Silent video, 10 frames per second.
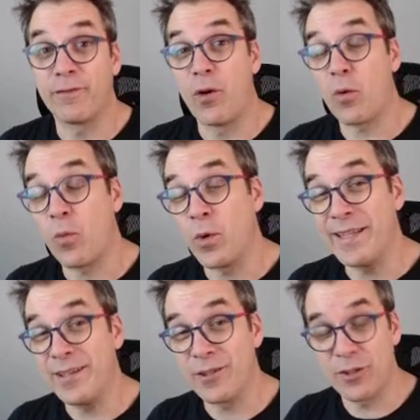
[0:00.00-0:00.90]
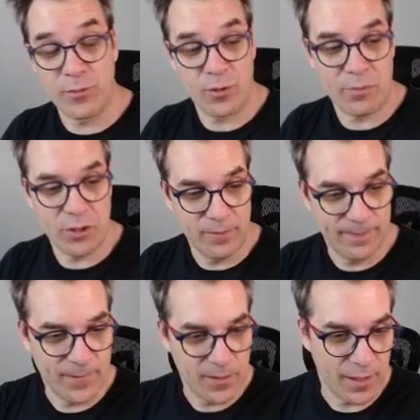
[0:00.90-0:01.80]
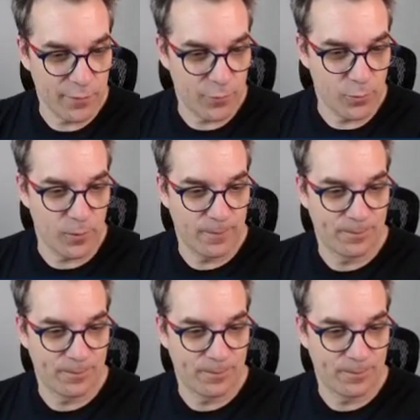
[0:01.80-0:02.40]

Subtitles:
for 1 year subscription. It's kind of cool.